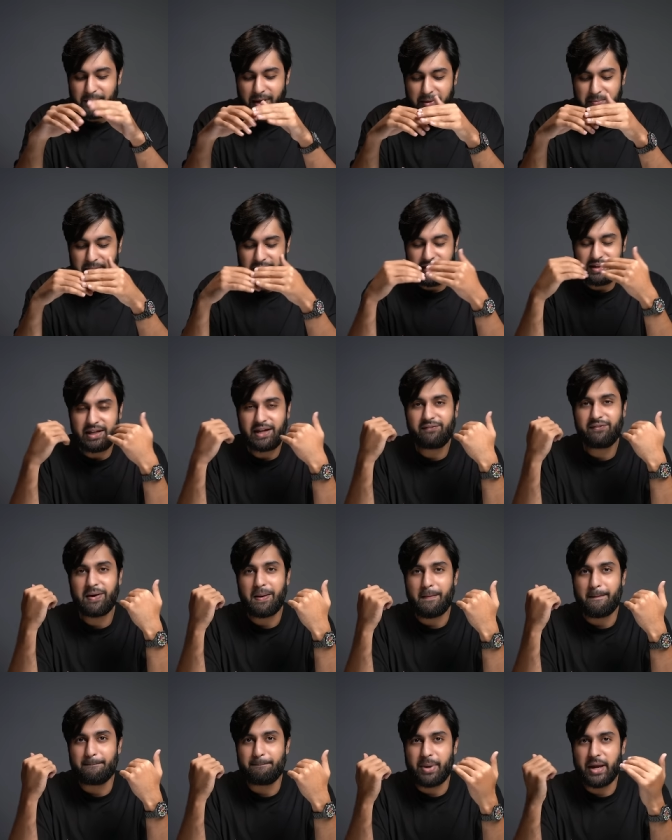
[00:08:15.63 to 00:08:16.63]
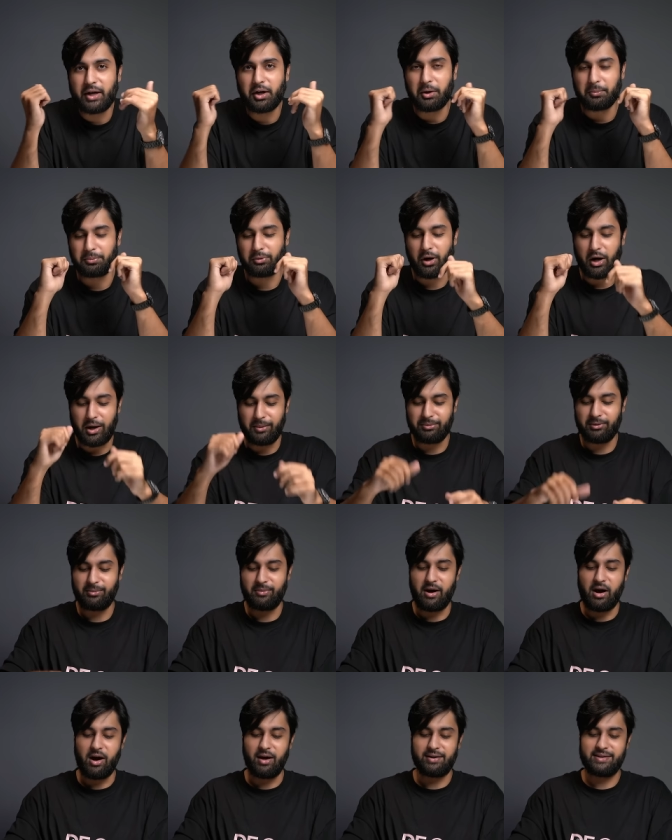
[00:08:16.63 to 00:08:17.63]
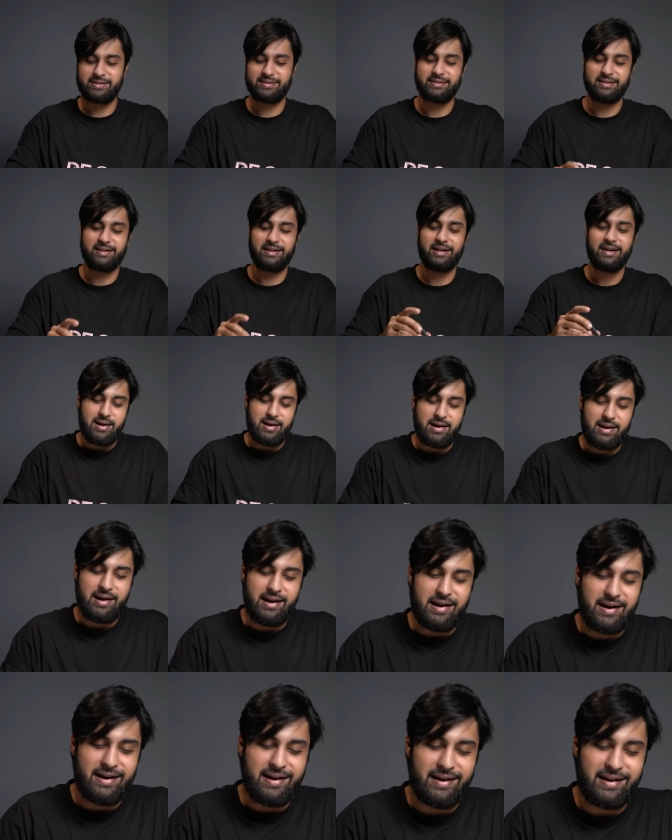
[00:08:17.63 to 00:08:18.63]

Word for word: might be an even bigger problem, honestly. Ah.